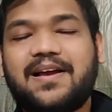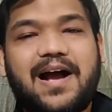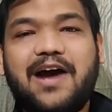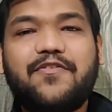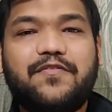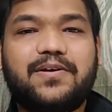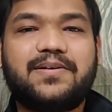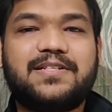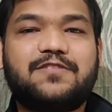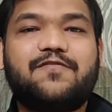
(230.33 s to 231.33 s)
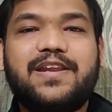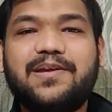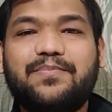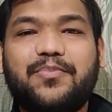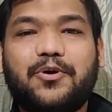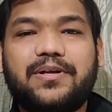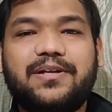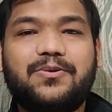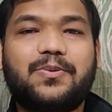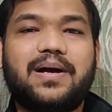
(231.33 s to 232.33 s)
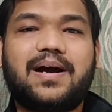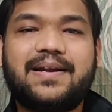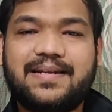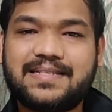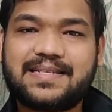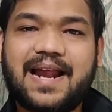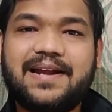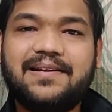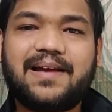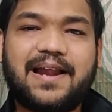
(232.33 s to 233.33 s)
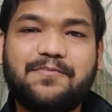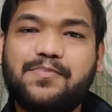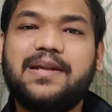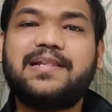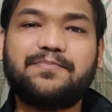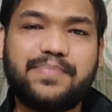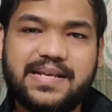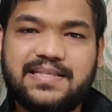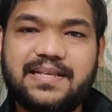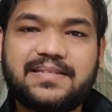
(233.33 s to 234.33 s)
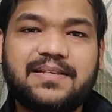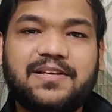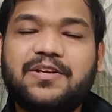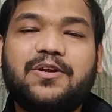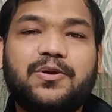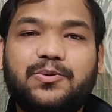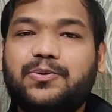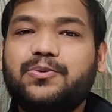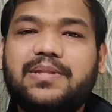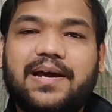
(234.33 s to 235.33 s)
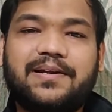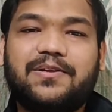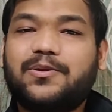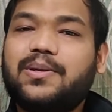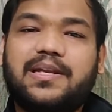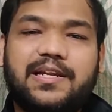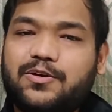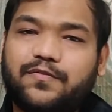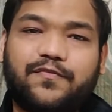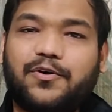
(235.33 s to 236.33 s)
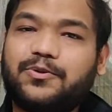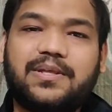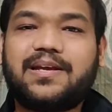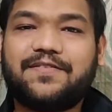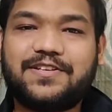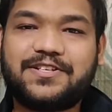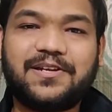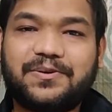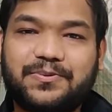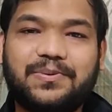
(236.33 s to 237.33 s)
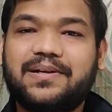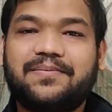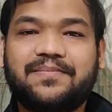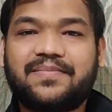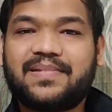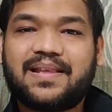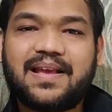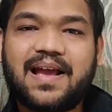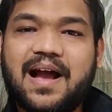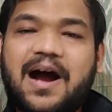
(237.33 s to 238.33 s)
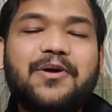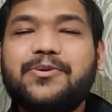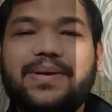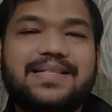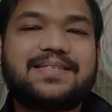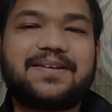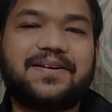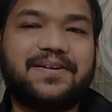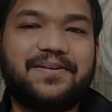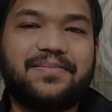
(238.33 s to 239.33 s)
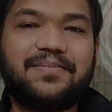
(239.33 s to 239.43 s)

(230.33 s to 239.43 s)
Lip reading: However, it's very important to understand and build the basics. To do that, you will need to follow the conventional route. How do you get started?